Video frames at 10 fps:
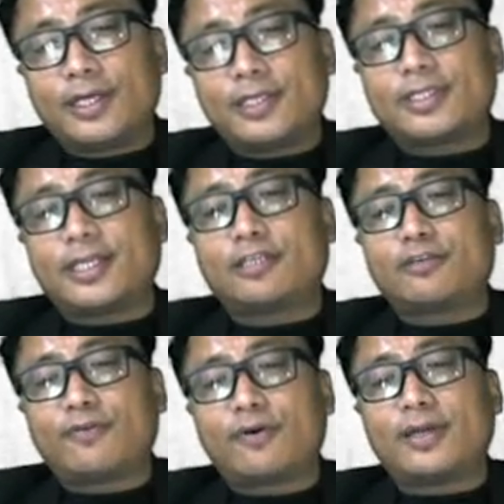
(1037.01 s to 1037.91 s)
stage
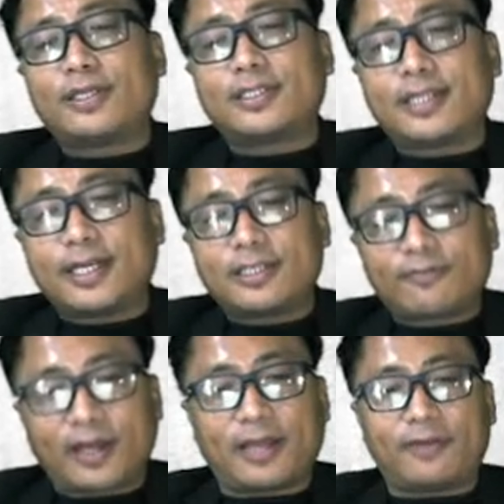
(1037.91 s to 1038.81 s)
4 and stage
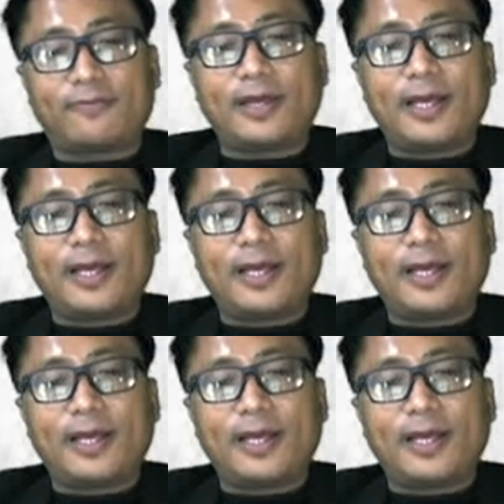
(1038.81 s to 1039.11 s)
5